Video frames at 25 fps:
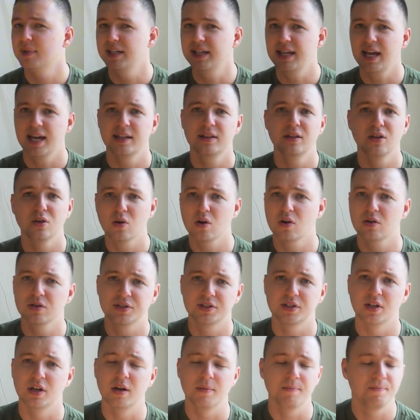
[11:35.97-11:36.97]
Again, there are
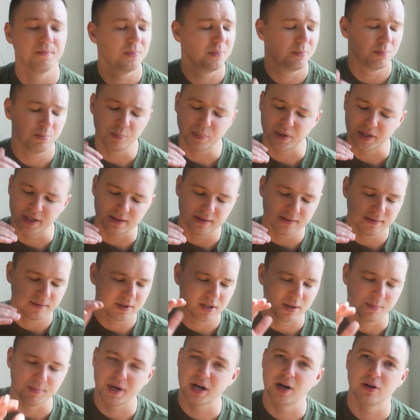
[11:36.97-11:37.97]
some, but
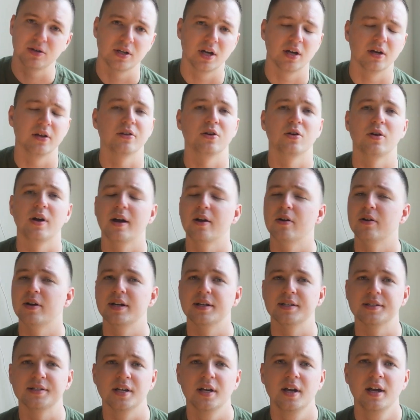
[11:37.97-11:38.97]
compared to other
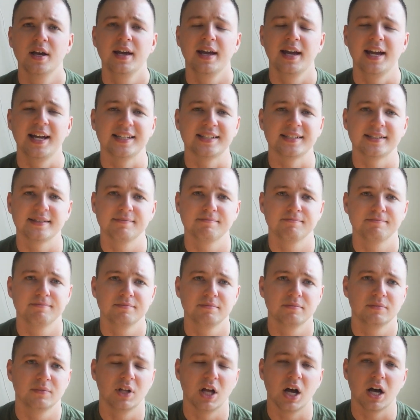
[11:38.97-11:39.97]
areas, it's
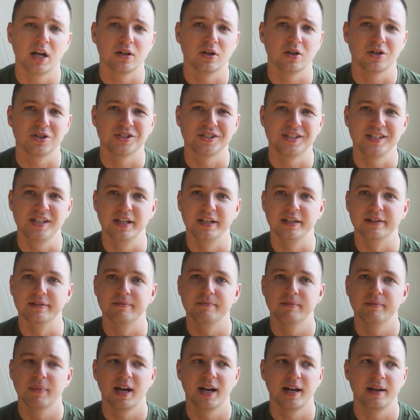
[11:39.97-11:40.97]
not our scene.
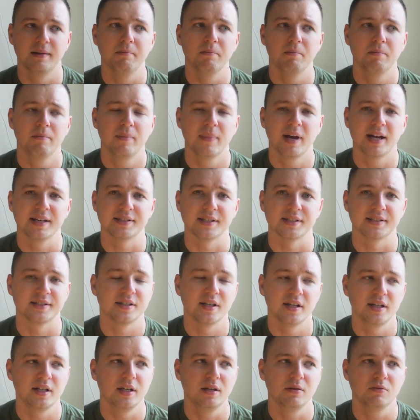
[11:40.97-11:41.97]
As a
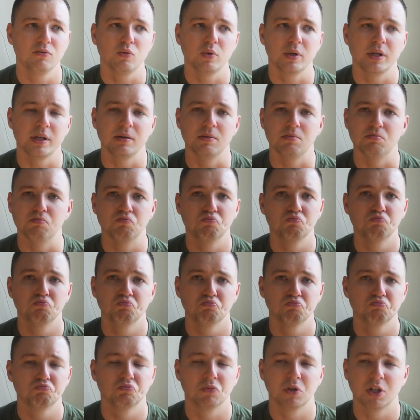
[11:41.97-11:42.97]
city, we
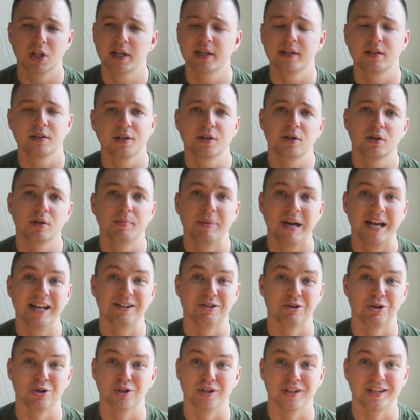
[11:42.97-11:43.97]
like to go to bed
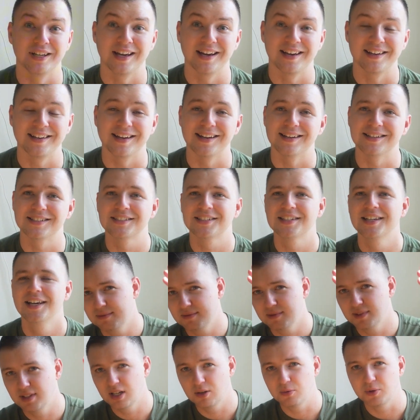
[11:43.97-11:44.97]
early, I guess.
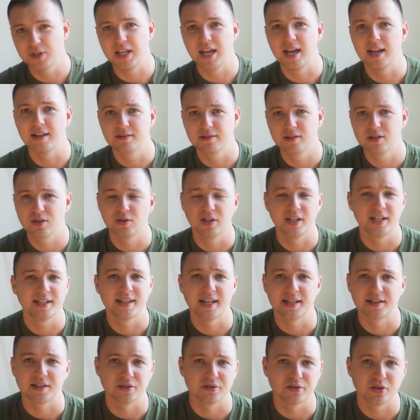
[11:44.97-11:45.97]
Now again, don't let
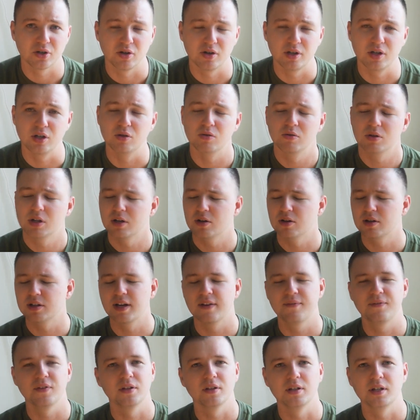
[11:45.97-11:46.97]
that deter you. There are
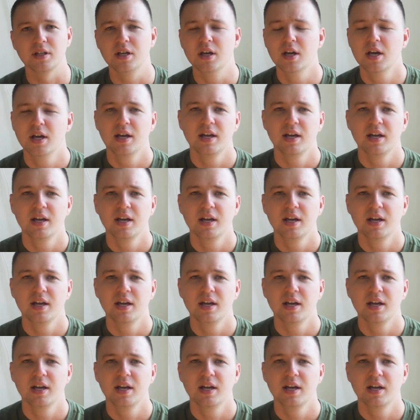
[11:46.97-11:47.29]
definitely,